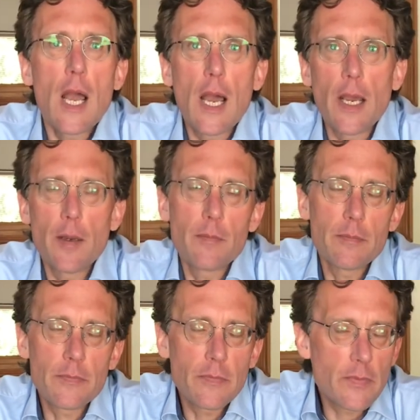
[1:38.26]

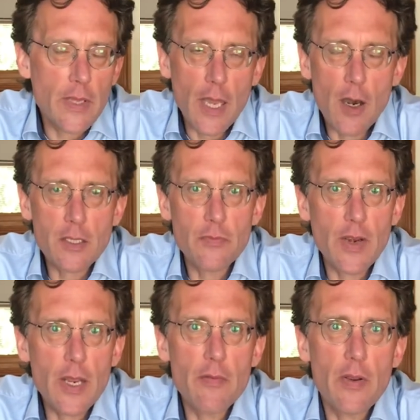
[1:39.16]
Um, they ask
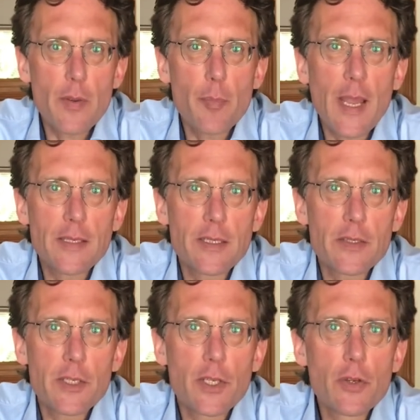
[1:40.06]
very, very basic
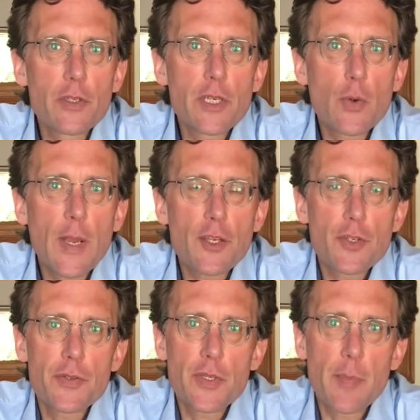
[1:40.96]
security
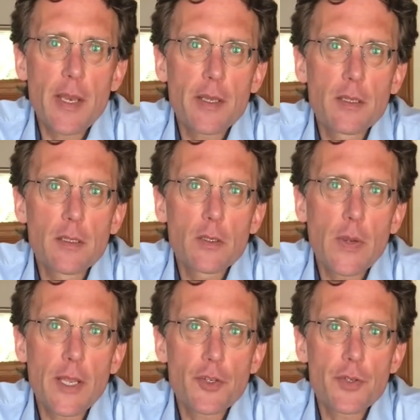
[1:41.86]
questions and medical
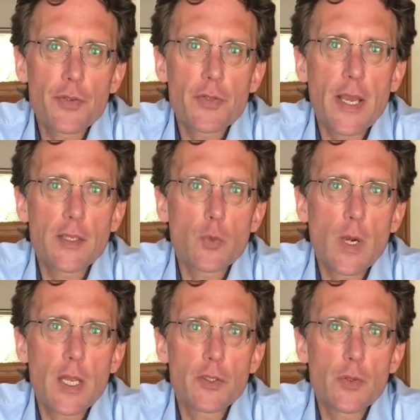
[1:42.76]
questions, as
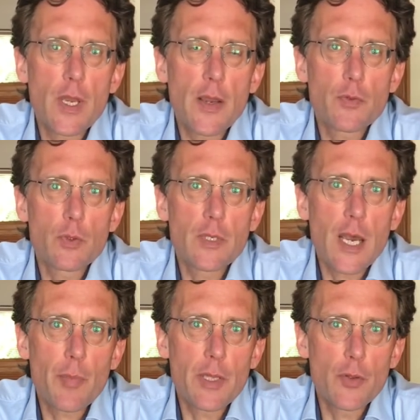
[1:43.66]
well as you have to
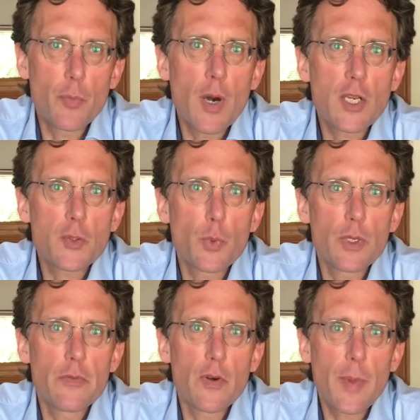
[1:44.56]
type in your passport
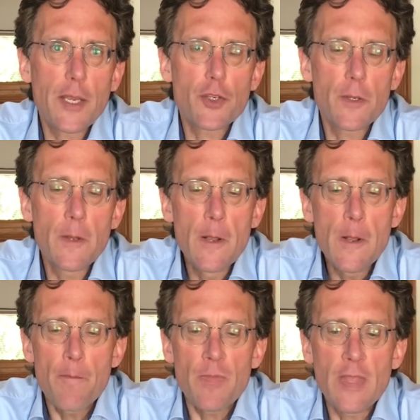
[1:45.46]
information.
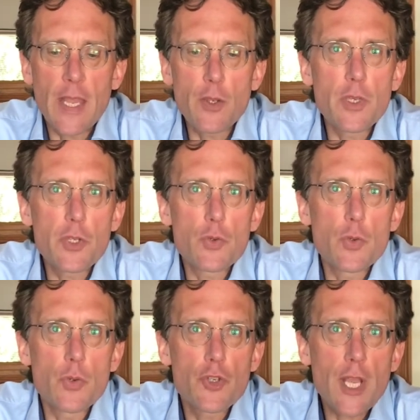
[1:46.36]
Then you need
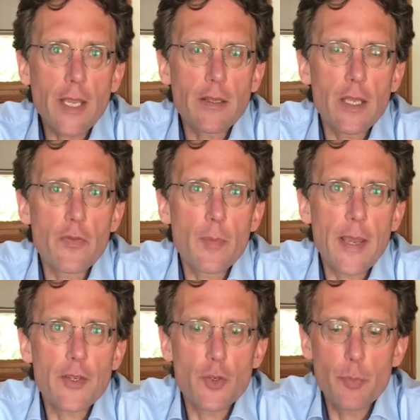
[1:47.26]
to check the
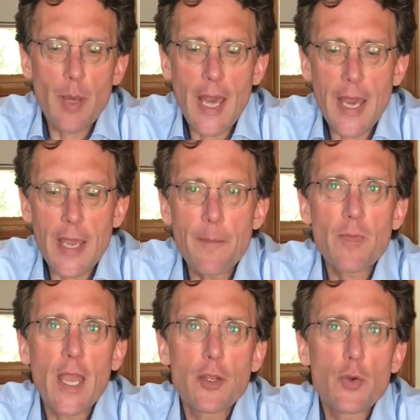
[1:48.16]
information,
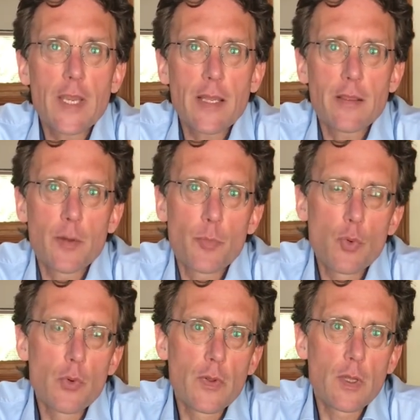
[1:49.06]
pay, and you get the
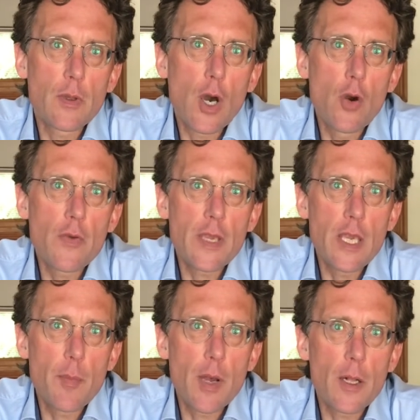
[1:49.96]
approval over
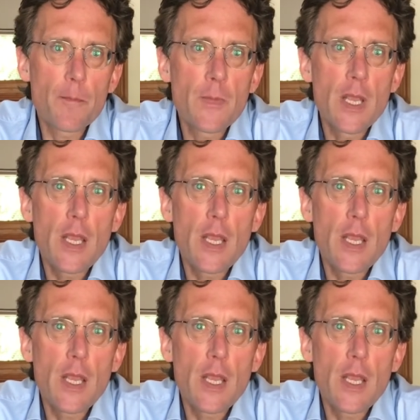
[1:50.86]
email